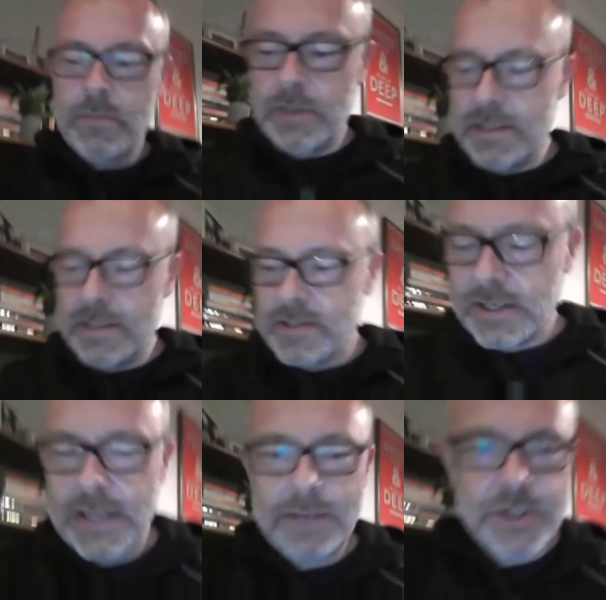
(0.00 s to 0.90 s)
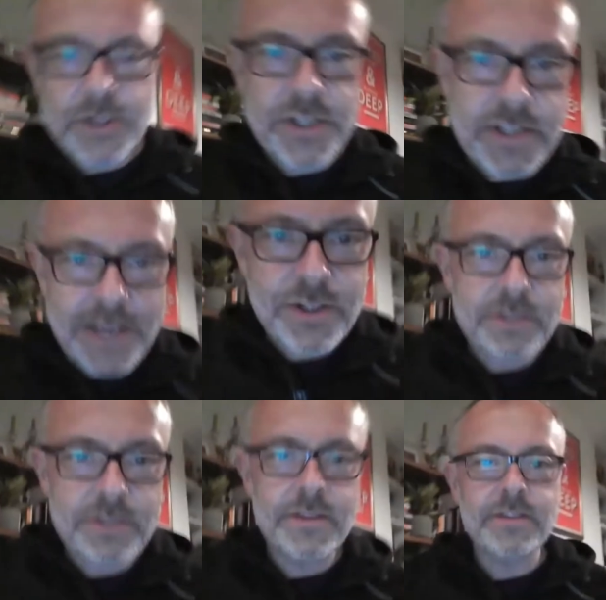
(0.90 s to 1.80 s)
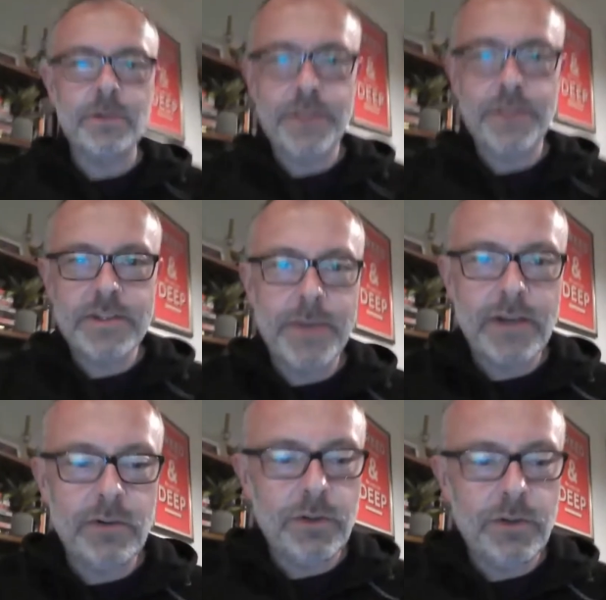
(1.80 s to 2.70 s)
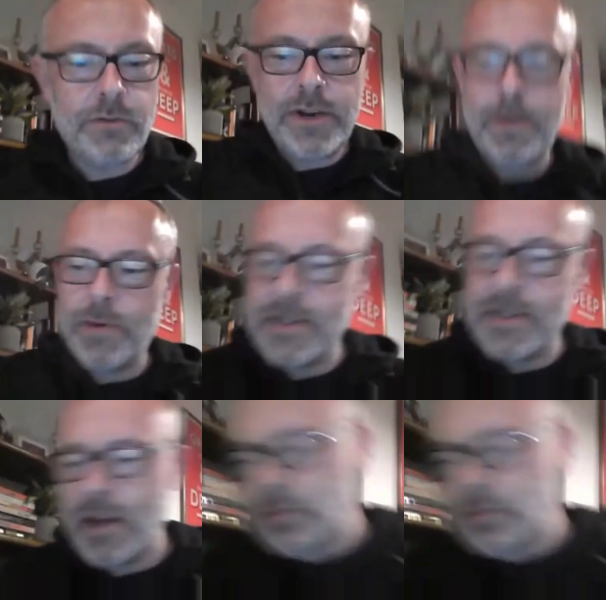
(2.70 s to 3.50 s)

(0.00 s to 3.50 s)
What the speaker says: Liz is going to kill me. She staged this whole thing to make it all look really impressive.